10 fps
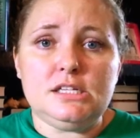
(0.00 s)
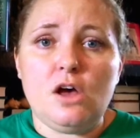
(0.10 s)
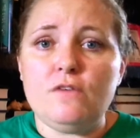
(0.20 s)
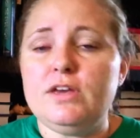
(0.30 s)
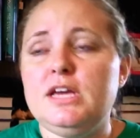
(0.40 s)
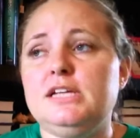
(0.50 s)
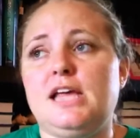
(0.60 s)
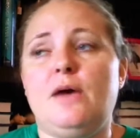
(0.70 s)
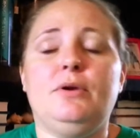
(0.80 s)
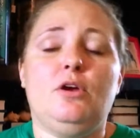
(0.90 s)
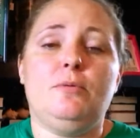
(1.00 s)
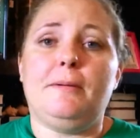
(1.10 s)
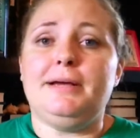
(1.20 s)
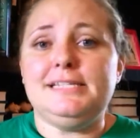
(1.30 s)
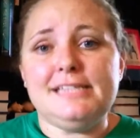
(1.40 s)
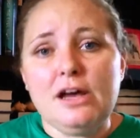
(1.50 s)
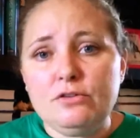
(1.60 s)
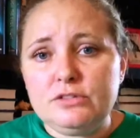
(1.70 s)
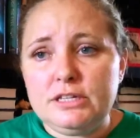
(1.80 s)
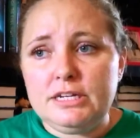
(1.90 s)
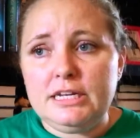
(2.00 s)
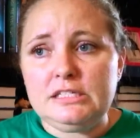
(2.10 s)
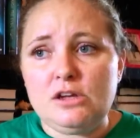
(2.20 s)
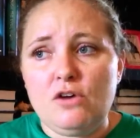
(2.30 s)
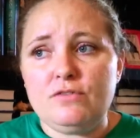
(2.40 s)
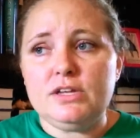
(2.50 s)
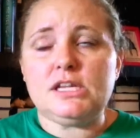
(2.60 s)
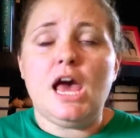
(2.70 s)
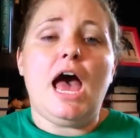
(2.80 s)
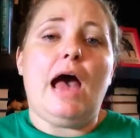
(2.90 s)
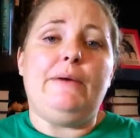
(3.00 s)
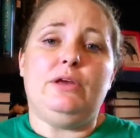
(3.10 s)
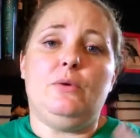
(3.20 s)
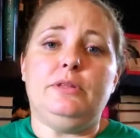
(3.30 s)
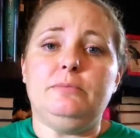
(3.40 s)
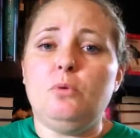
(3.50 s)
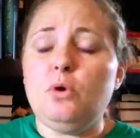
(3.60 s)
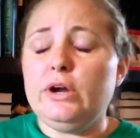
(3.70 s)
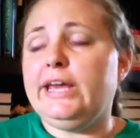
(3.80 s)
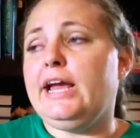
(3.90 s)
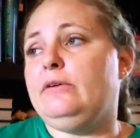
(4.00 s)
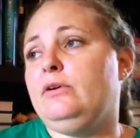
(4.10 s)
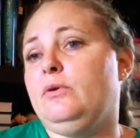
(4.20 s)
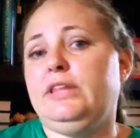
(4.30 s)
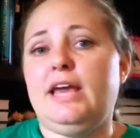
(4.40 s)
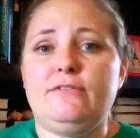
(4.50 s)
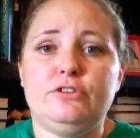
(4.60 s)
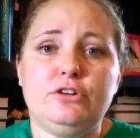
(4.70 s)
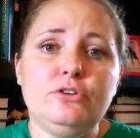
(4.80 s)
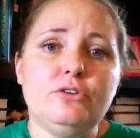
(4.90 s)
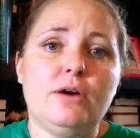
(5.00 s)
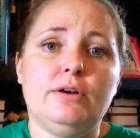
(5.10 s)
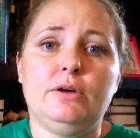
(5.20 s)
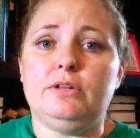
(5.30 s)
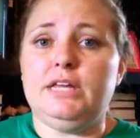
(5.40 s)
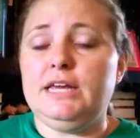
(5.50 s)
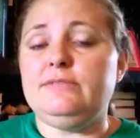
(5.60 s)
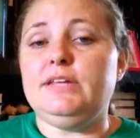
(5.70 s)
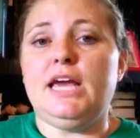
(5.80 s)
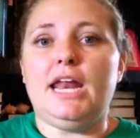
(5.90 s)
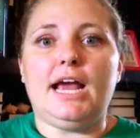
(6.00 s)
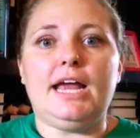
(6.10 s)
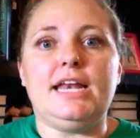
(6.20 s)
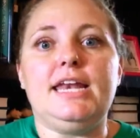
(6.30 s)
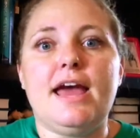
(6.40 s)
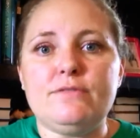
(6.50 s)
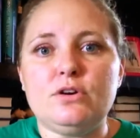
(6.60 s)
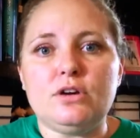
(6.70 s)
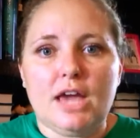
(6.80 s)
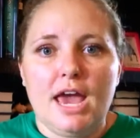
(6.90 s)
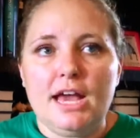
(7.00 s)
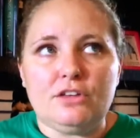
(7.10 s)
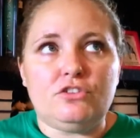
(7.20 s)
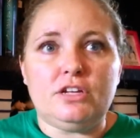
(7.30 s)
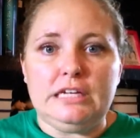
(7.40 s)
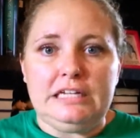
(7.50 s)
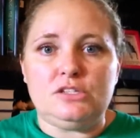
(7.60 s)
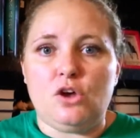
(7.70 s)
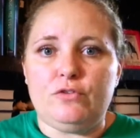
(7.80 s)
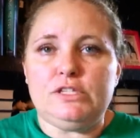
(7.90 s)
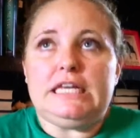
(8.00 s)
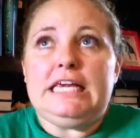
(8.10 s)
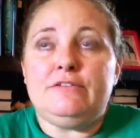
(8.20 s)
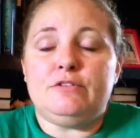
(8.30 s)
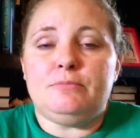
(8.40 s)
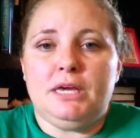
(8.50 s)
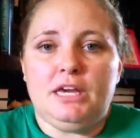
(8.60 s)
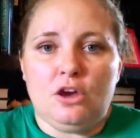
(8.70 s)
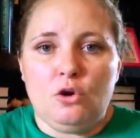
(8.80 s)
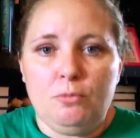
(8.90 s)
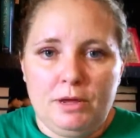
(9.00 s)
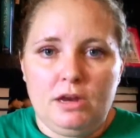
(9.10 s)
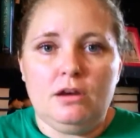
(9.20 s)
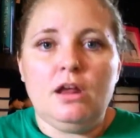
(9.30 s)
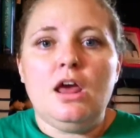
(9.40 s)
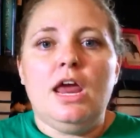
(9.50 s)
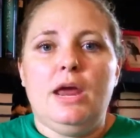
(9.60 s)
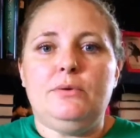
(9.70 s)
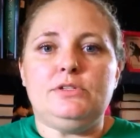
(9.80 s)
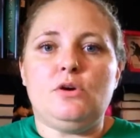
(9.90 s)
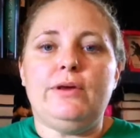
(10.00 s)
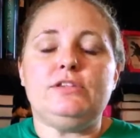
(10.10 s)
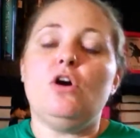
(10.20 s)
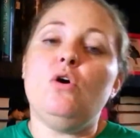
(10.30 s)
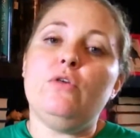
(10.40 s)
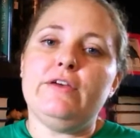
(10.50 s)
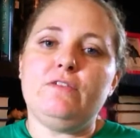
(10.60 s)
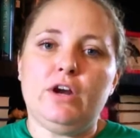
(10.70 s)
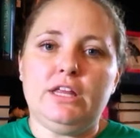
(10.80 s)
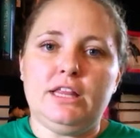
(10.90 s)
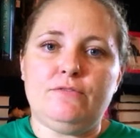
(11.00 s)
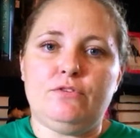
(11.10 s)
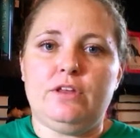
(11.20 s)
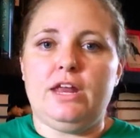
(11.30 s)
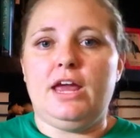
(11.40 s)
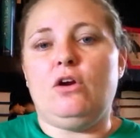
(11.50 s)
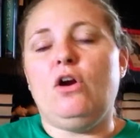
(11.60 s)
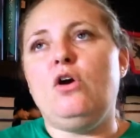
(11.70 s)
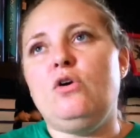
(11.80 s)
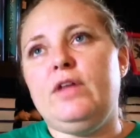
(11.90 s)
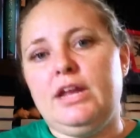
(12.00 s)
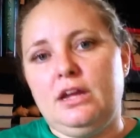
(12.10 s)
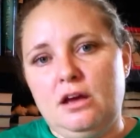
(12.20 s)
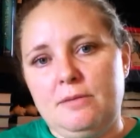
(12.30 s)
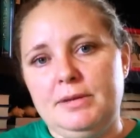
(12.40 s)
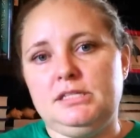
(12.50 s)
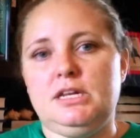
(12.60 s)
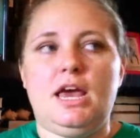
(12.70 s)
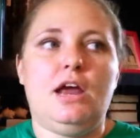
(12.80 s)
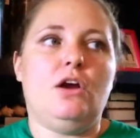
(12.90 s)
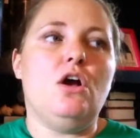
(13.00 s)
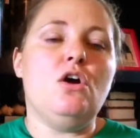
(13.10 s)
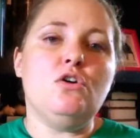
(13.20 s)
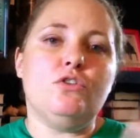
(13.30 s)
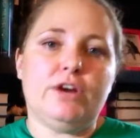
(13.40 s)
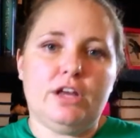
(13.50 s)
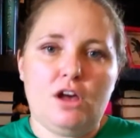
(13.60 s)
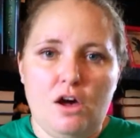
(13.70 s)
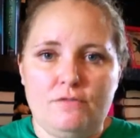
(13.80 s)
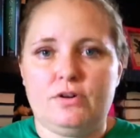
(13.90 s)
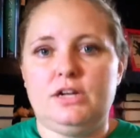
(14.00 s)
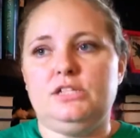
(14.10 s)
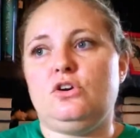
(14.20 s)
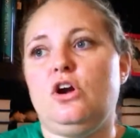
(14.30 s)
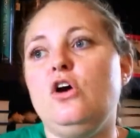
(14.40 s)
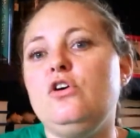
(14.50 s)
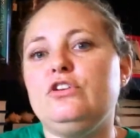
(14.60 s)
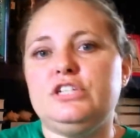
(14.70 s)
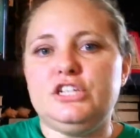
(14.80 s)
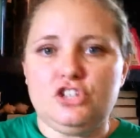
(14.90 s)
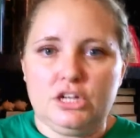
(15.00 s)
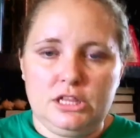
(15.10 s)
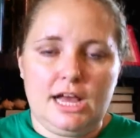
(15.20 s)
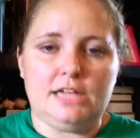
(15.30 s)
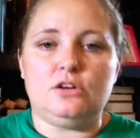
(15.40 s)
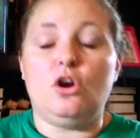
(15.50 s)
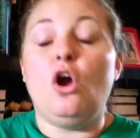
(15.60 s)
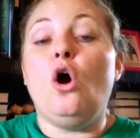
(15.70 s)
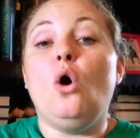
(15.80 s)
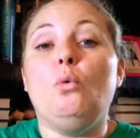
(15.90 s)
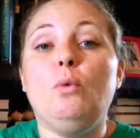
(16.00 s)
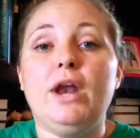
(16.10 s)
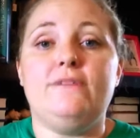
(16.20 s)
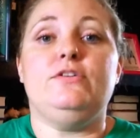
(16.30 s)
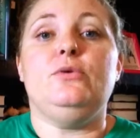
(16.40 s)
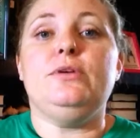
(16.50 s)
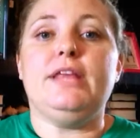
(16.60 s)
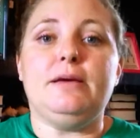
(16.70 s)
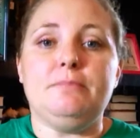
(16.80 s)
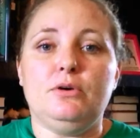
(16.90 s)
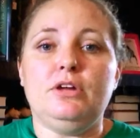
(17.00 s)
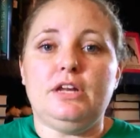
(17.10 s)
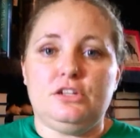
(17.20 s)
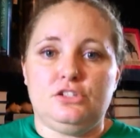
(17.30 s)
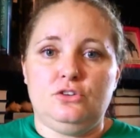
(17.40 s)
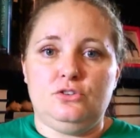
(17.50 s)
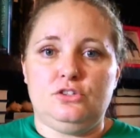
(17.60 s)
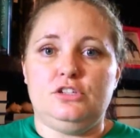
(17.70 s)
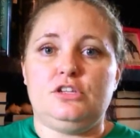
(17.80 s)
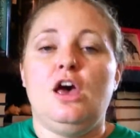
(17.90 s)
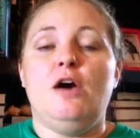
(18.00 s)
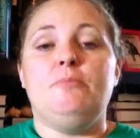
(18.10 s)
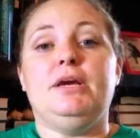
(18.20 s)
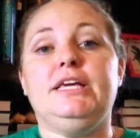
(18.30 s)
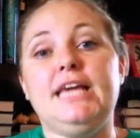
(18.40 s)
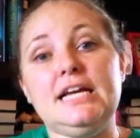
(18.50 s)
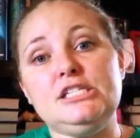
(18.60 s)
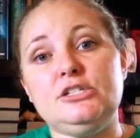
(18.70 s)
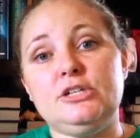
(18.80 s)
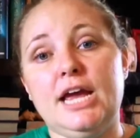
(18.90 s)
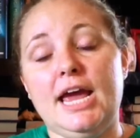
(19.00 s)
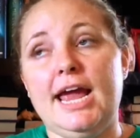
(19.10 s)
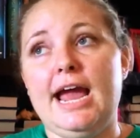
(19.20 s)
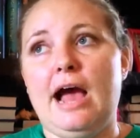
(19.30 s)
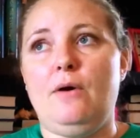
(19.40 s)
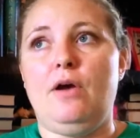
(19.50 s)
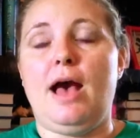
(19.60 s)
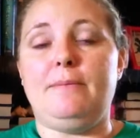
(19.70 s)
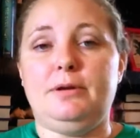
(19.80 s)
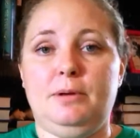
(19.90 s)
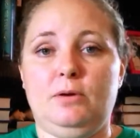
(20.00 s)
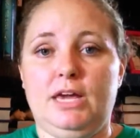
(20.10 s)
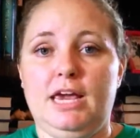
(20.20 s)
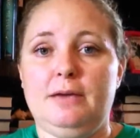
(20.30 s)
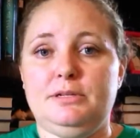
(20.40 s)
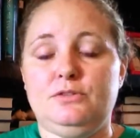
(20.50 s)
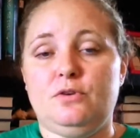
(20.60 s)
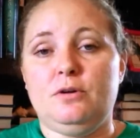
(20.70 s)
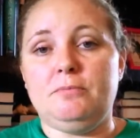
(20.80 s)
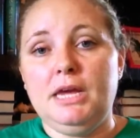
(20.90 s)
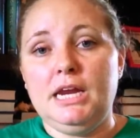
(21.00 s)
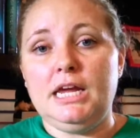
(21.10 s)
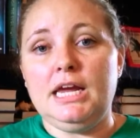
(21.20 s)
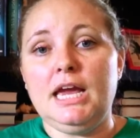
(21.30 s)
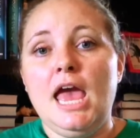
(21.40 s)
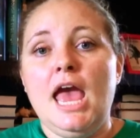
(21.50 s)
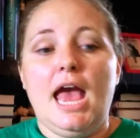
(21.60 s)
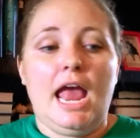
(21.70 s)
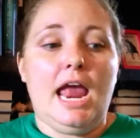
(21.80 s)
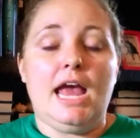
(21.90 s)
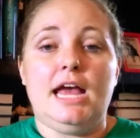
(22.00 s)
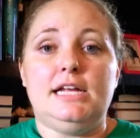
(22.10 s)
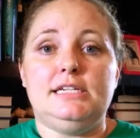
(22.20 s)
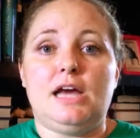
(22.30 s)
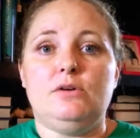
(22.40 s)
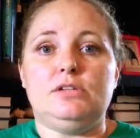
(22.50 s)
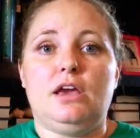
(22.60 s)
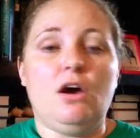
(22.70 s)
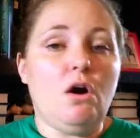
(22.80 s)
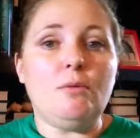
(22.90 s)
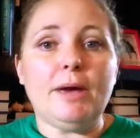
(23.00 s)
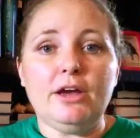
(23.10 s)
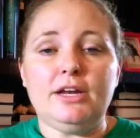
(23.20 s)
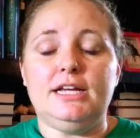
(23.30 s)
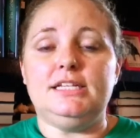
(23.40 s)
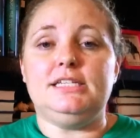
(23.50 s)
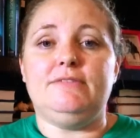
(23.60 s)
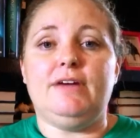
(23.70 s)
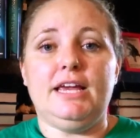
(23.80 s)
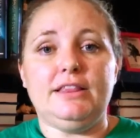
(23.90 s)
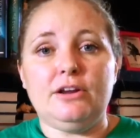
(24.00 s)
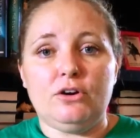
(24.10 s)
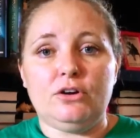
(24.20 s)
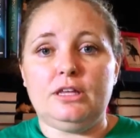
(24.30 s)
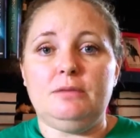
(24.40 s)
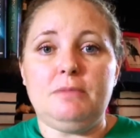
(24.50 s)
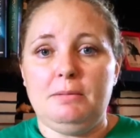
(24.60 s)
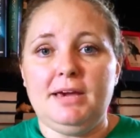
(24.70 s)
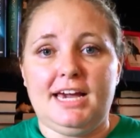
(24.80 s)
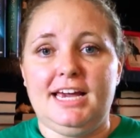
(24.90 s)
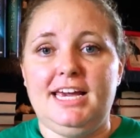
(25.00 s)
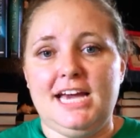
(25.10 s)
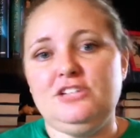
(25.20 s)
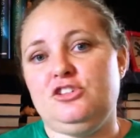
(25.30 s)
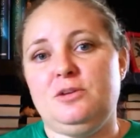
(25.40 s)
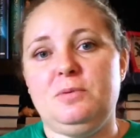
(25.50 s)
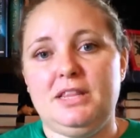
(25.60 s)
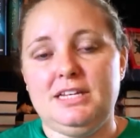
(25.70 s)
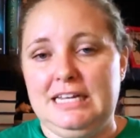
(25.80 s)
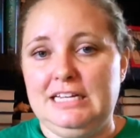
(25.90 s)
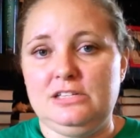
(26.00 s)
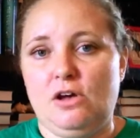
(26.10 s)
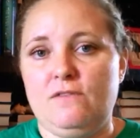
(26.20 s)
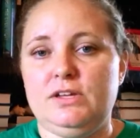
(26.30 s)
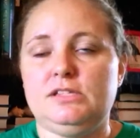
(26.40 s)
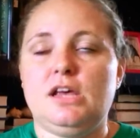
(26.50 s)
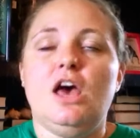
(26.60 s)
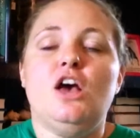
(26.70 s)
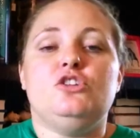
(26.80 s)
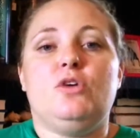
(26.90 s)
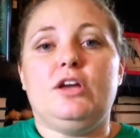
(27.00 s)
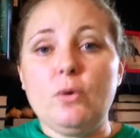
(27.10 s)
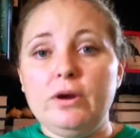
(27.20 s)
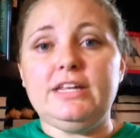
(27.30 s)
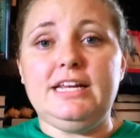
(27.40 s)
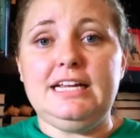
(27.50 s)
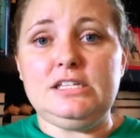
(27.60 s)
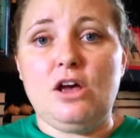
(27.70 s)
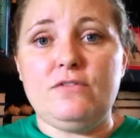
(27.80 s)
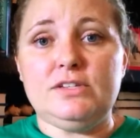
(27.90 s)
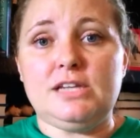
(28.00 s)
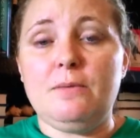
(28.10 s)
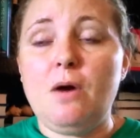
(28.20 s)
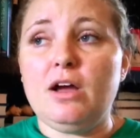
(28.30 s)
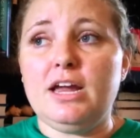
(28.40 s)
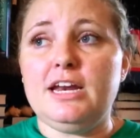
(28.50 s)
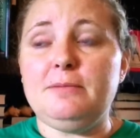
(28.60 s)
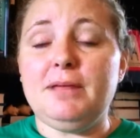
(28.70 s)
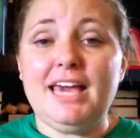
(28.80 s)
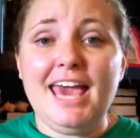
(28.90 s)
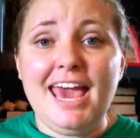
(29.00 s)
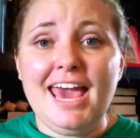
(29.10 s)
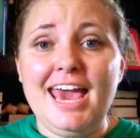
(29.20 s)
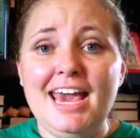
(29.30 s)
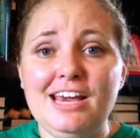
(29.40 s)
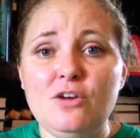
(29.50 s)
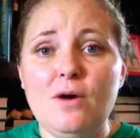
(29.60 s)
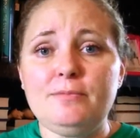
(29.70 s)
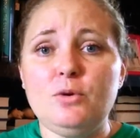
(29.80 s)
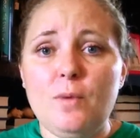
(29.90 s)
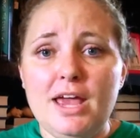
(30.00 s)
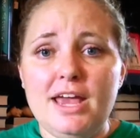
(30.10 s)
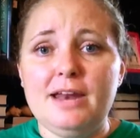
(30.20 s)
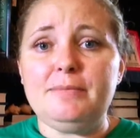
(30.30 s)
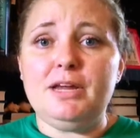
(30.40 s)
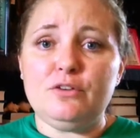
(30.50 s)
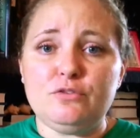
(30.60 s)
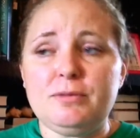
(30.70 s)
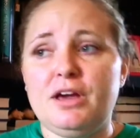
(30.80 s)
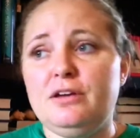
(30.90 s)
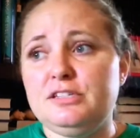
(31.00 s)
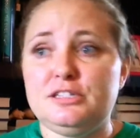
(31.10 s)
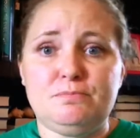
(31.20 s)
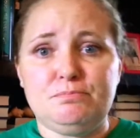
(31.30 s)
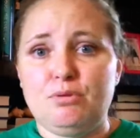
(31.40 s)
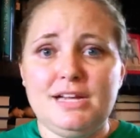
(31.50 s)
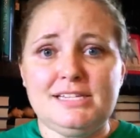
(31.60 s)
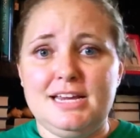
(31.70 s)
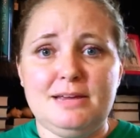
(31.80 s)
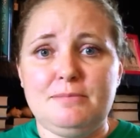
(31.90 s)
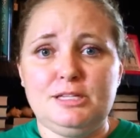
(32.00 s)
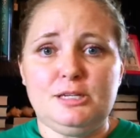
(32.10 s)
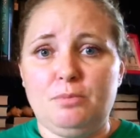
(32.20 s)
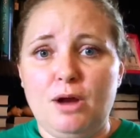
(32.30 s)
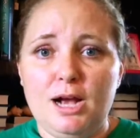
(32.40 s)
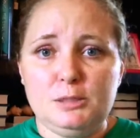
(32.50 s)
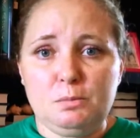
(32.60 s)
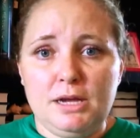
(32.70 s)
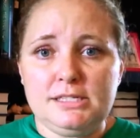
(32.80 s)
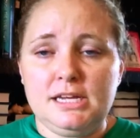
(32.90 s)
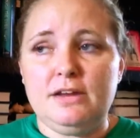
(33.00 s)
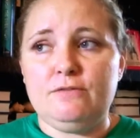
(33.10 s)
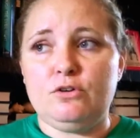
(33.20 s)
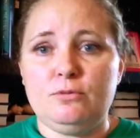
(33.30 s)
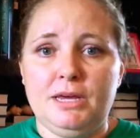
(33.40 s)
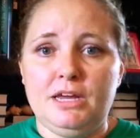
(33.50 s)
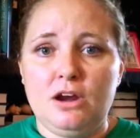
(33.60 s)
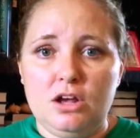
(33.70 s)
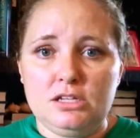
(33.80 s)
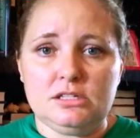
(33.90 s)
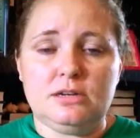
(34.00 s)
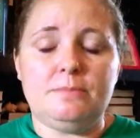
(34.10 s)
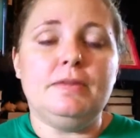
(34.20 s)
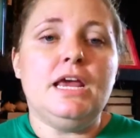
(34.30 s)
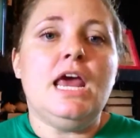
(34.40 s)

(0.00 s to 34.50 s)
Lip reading: office. I would go by myself to the dean's office. I would go in the morning. I would go in the afternoon. I would go in the evening. And I could never catch the dean's office even being open. It was always, oh, they've already left for the day. Or, oh, they didn't come in today. Or, oh, they're at a conference. Or, oh, they're teaching a class. Or whatever. There were like a million excuses. But yesterday, I happened to be on campus for a meeting, and I was like, oh my goodness, if I get there early, maybe I can catch someone in the dean's office. So I go into the dean's office, and I walk in, and I'm like, hey, you know, I'm Gwen. I'm here for my present, my surprise present for being awesome.